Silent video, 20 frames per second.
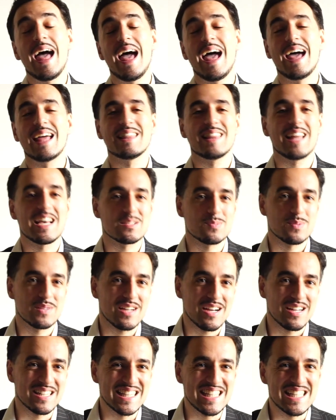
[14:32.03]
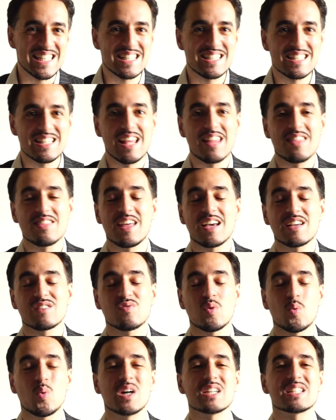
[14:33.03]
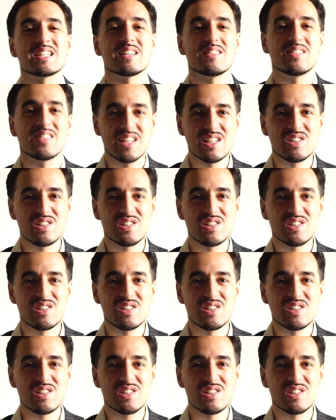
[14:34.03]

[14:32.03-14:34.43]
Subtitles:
And last but not least, thanks for watching